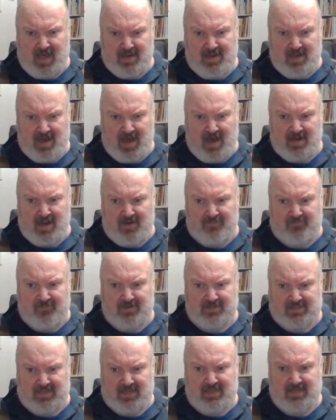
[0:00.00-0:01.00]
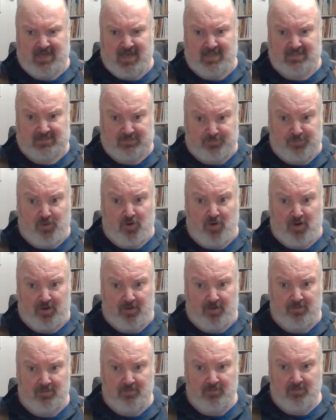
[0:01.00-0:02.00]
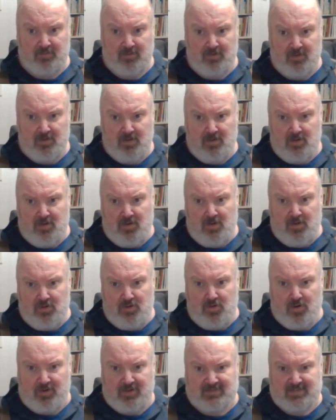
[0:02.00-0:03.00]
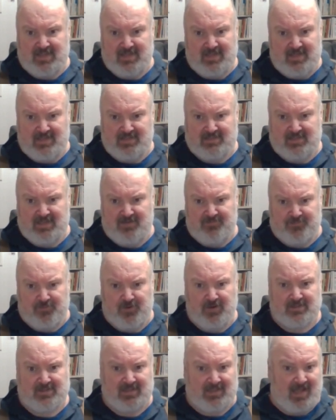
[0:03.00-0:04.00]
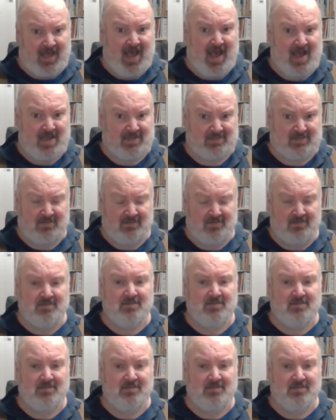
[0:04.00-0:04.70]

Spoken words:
not every city can support, nor is it easy for it to last,